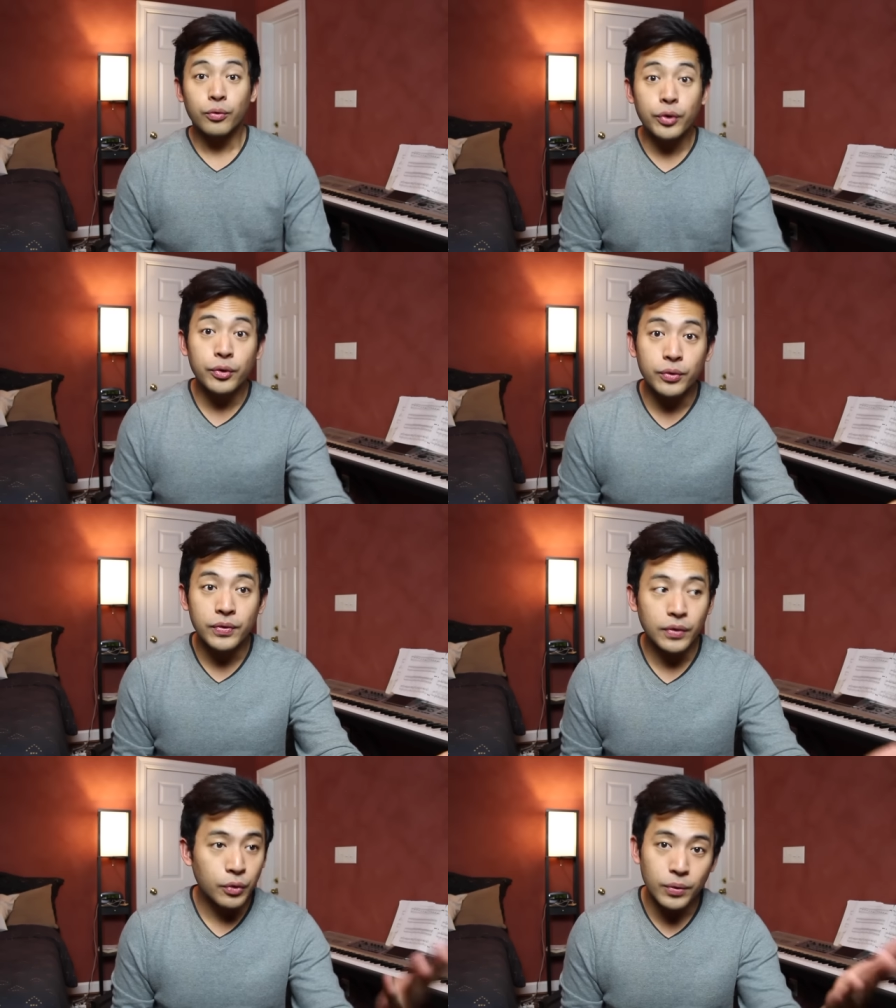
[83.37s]

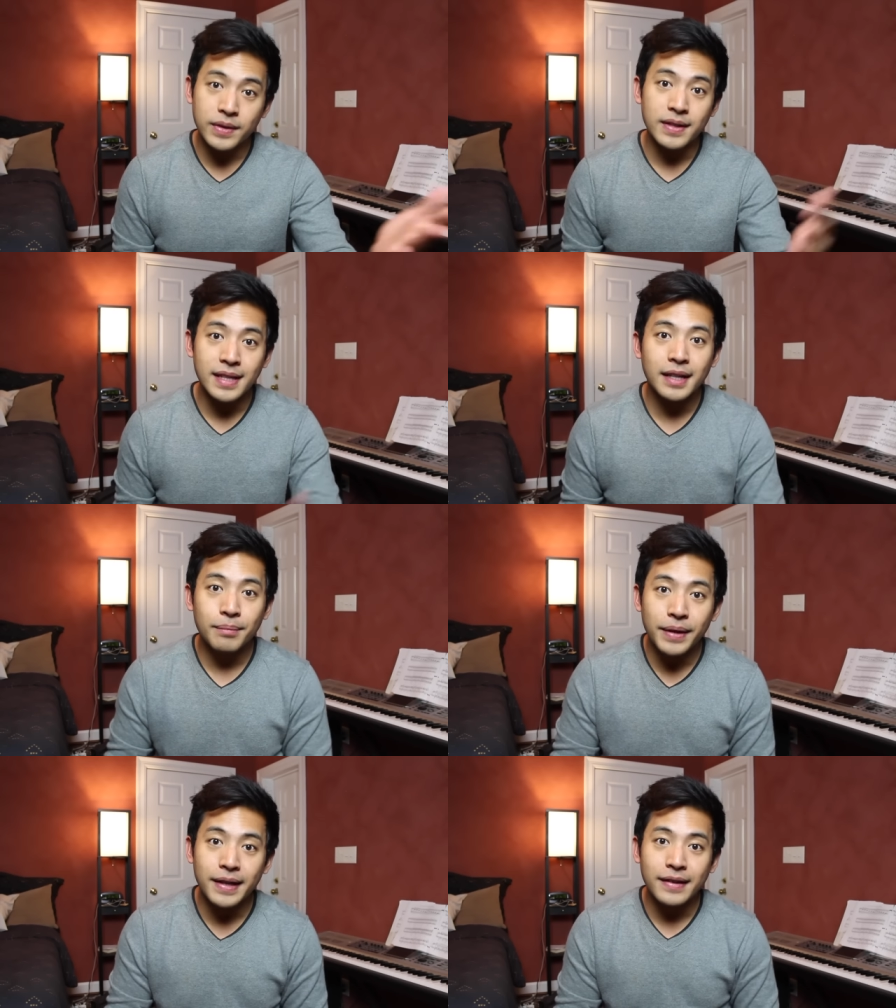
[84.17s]
Cruz, who is in
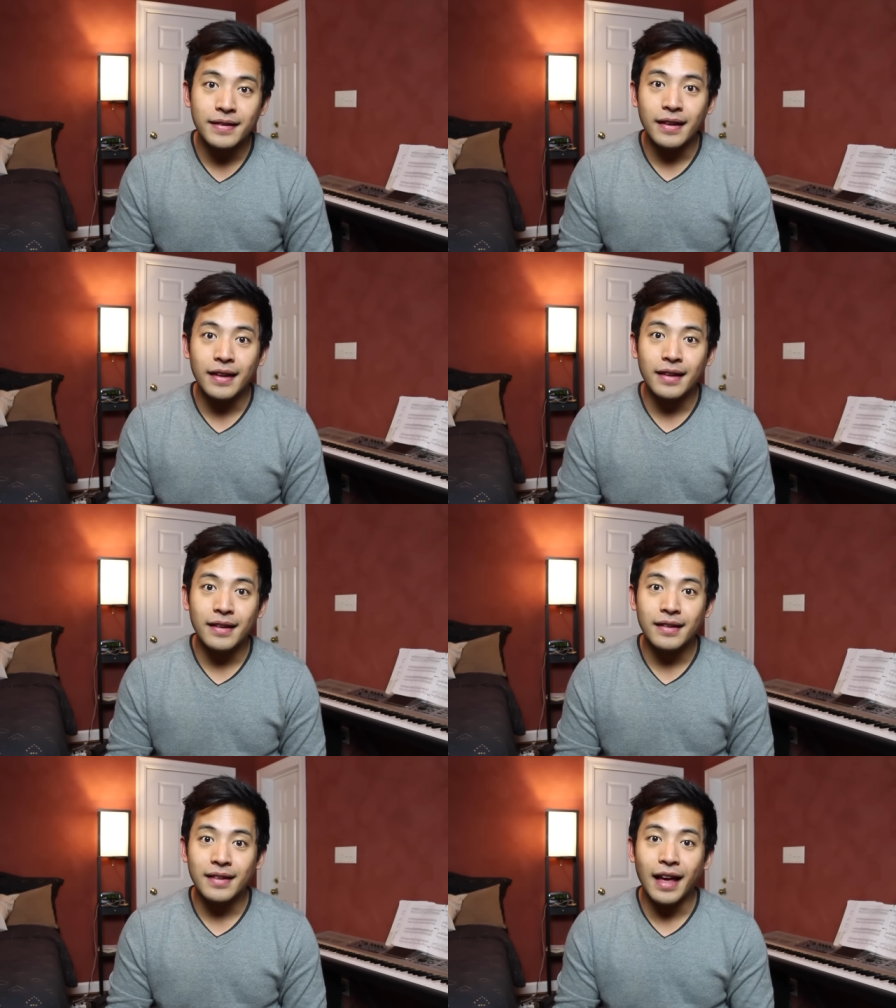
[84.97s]
second place,
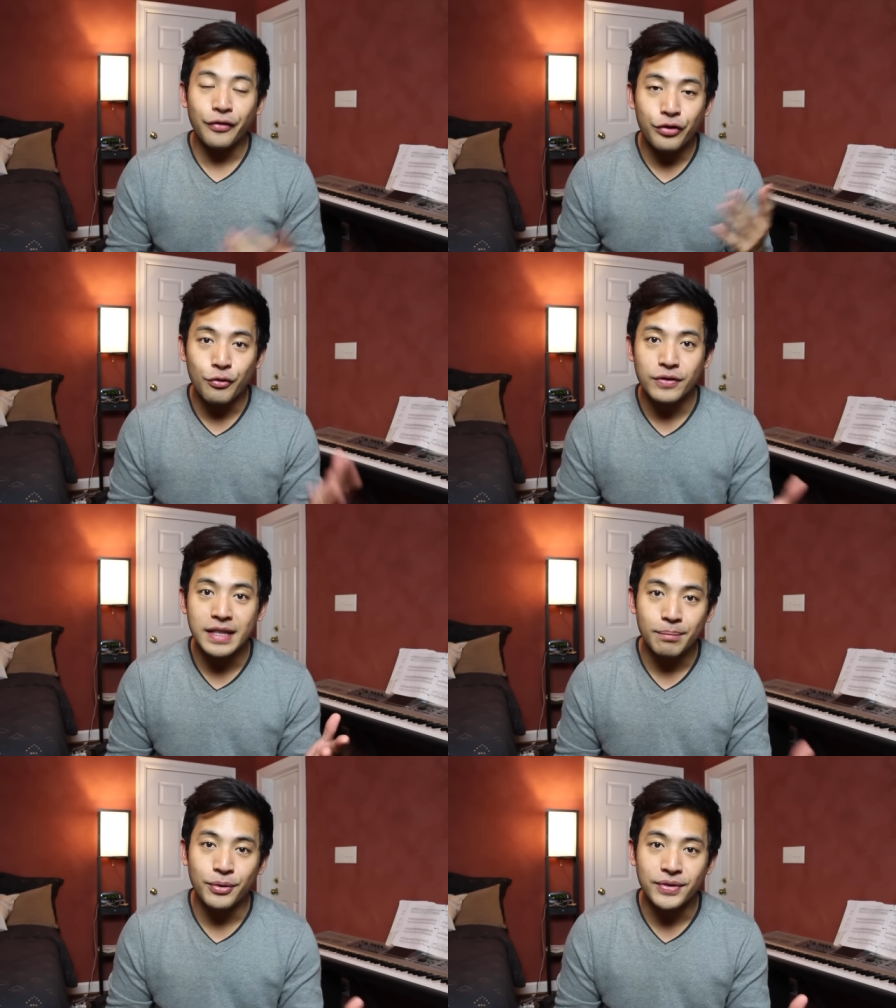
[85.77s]
is at
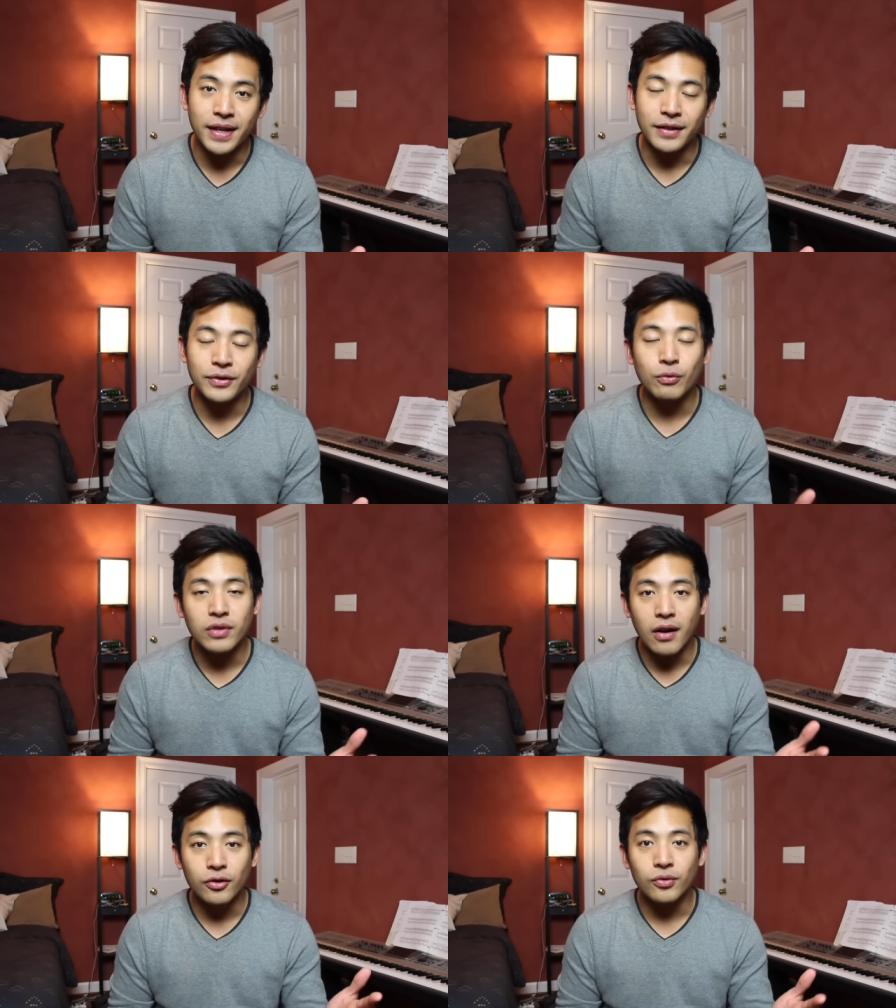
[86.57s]
13%. So
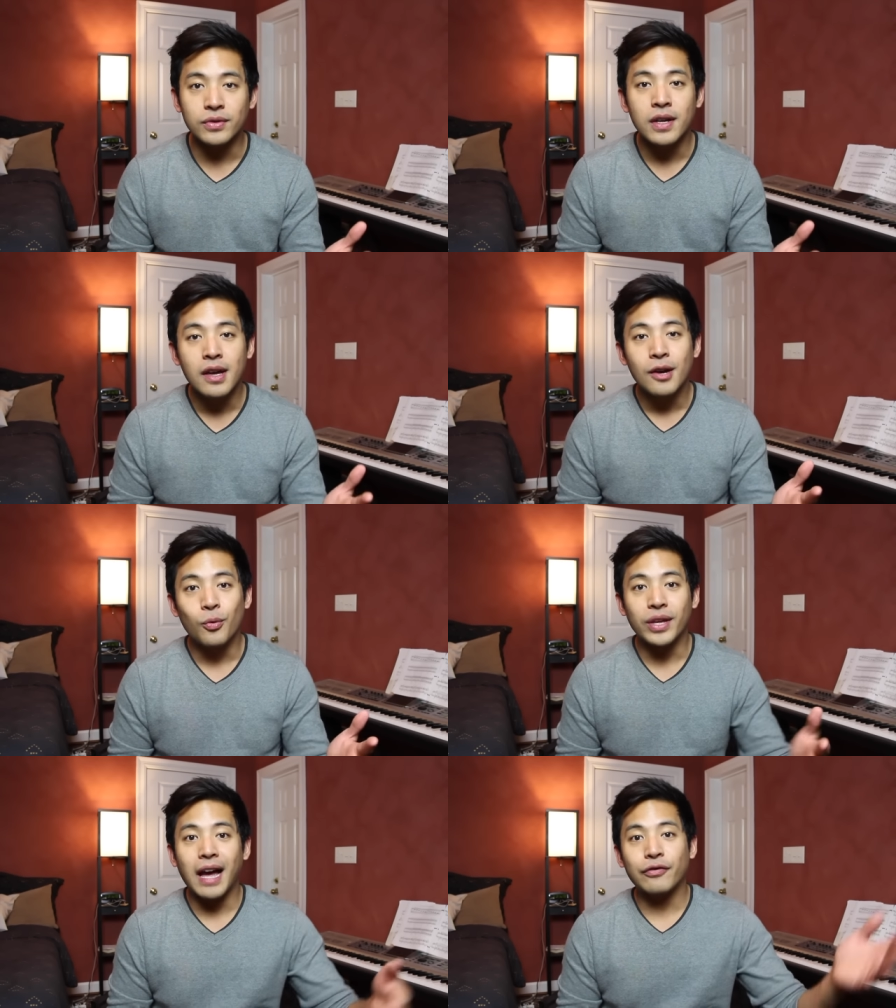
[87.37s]
Donald
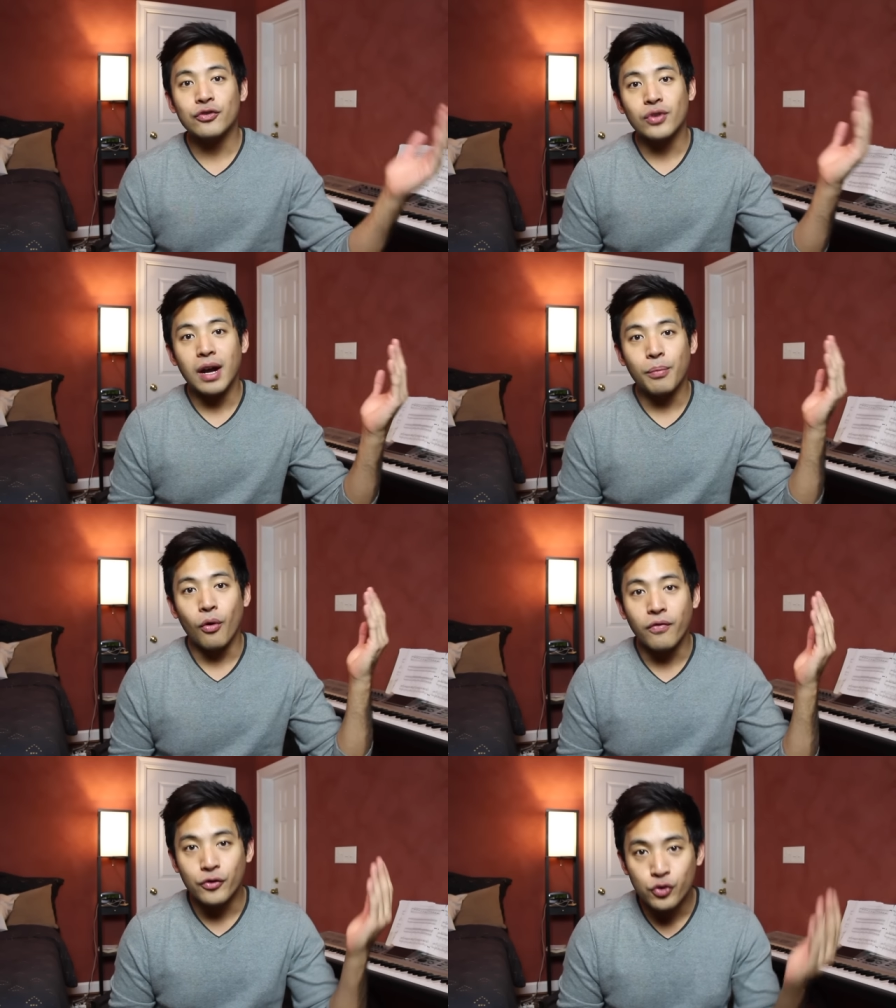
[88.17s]
would have to drop
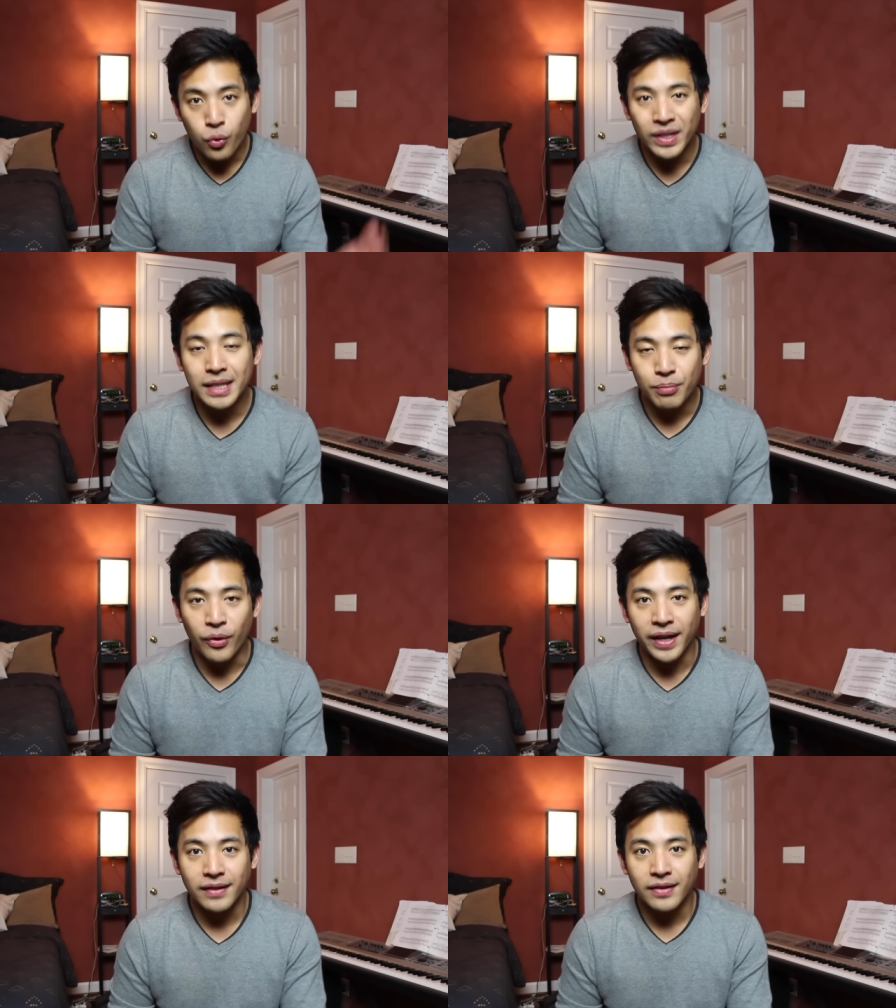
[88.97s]
over 20
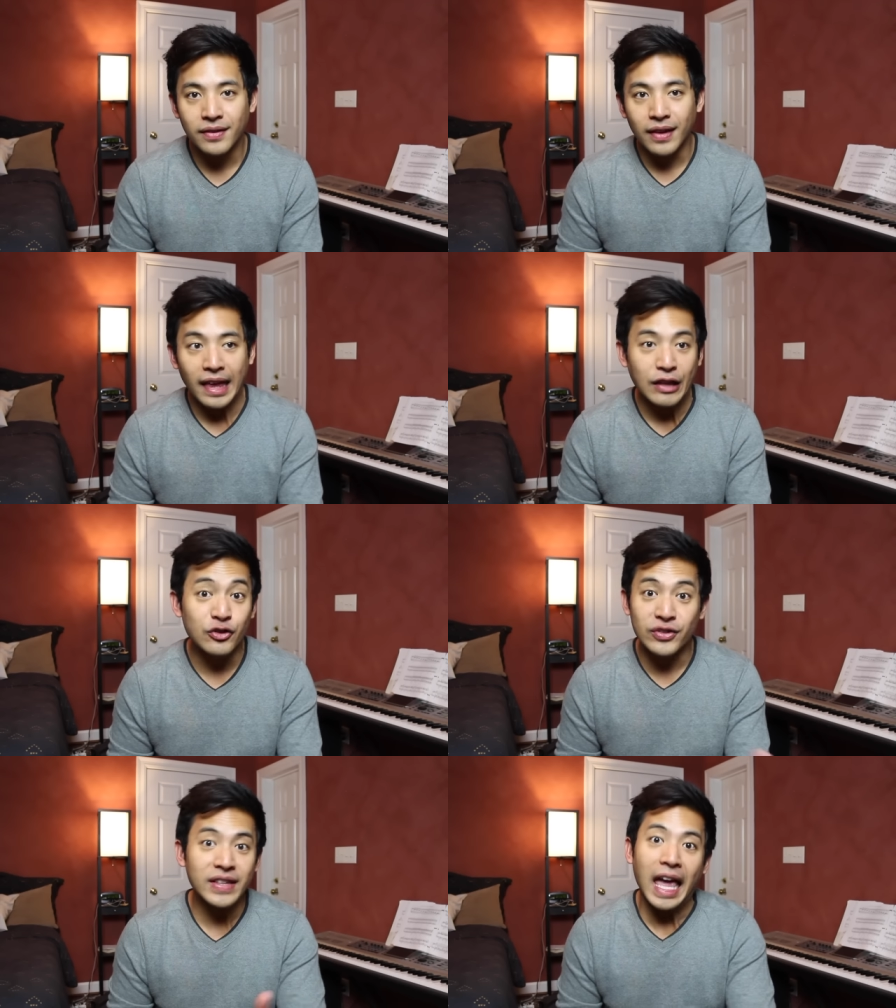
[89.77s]
points in
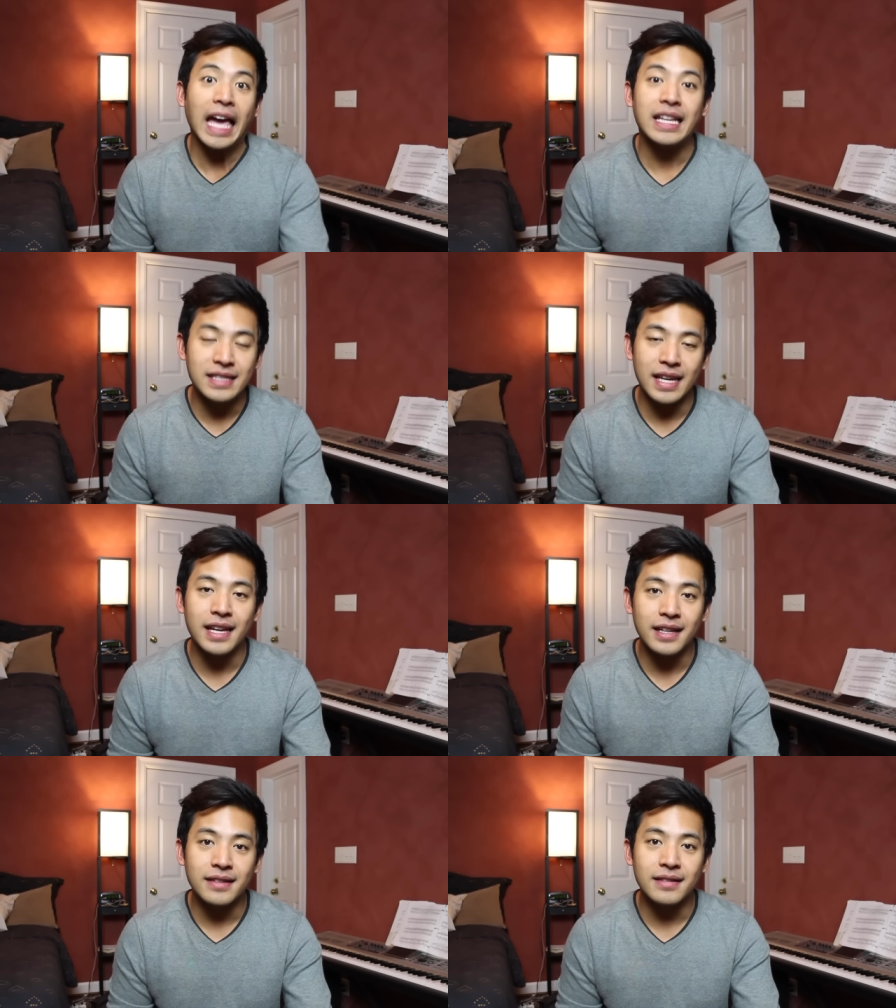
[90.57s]
just eight
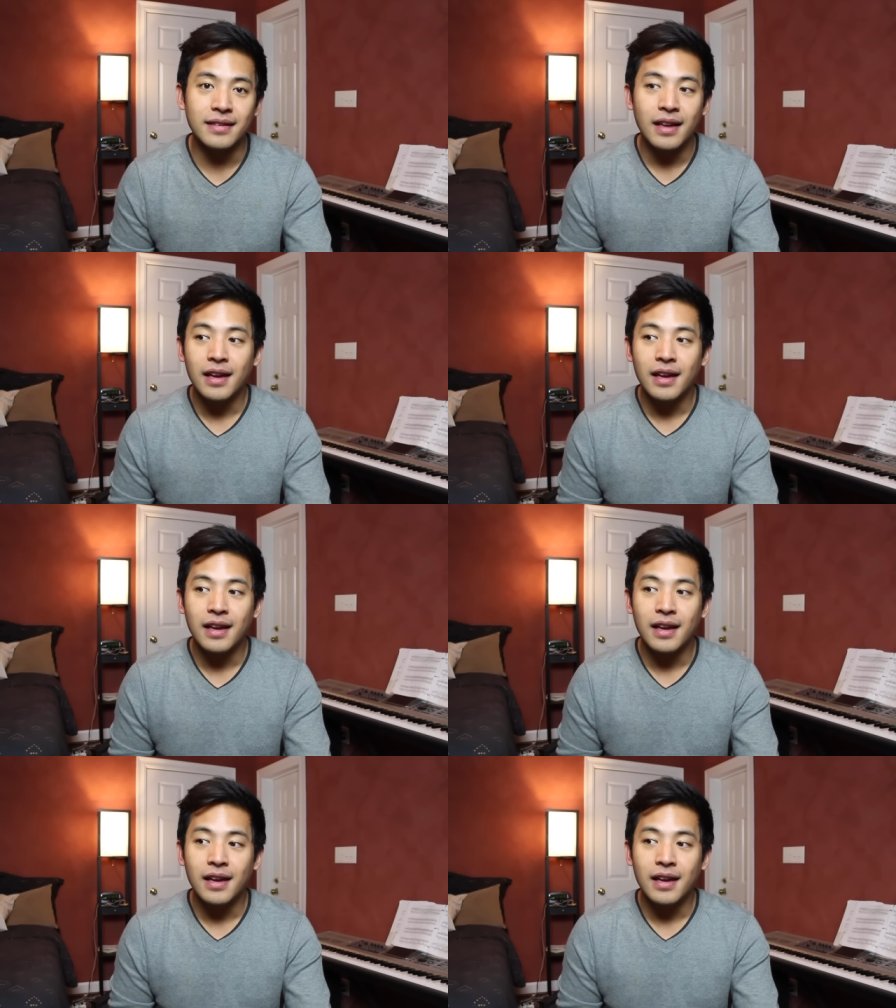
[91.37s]
days